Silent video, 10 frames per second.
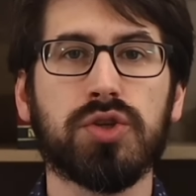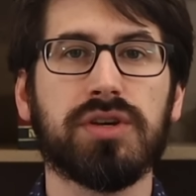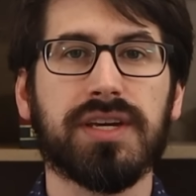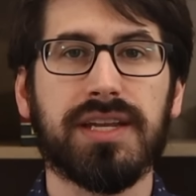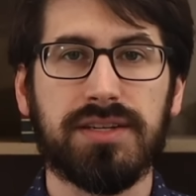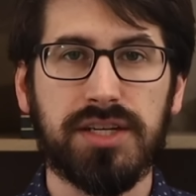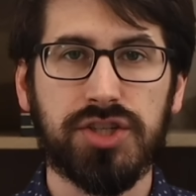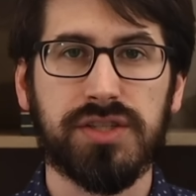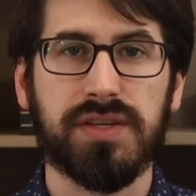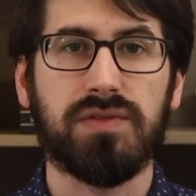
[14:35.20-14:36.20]
to the
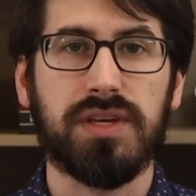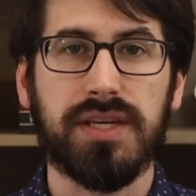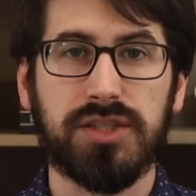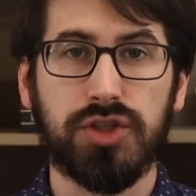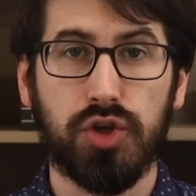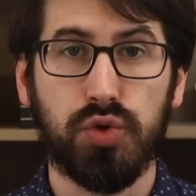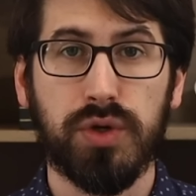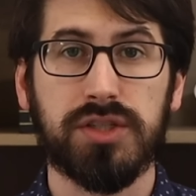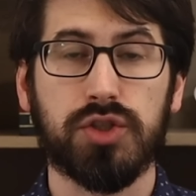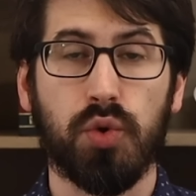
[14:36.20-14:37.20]
conditions of these two
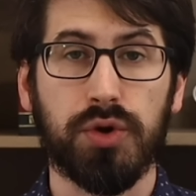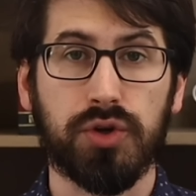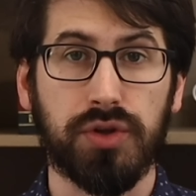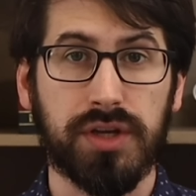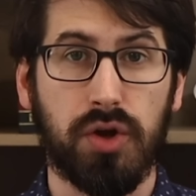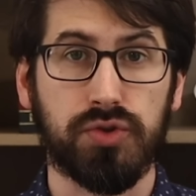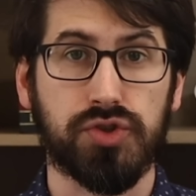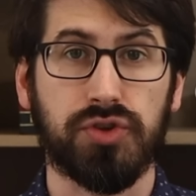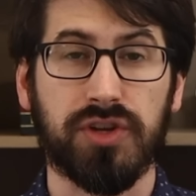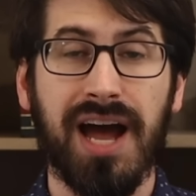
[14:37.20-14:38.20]
historical and
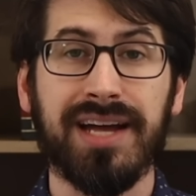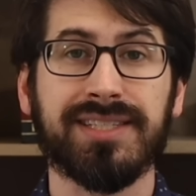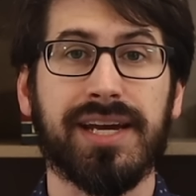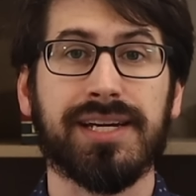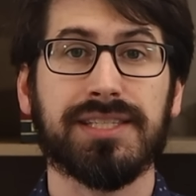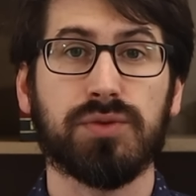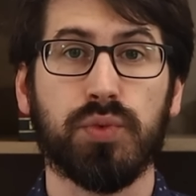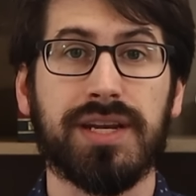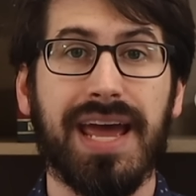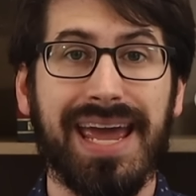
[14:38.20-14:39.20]
cultural contexts
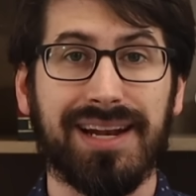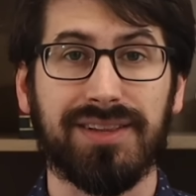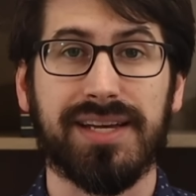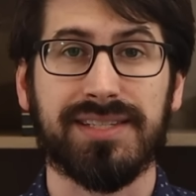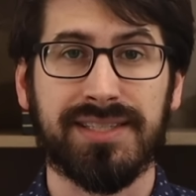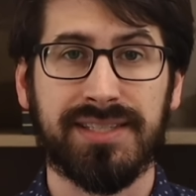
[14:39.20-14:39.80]
when analyzing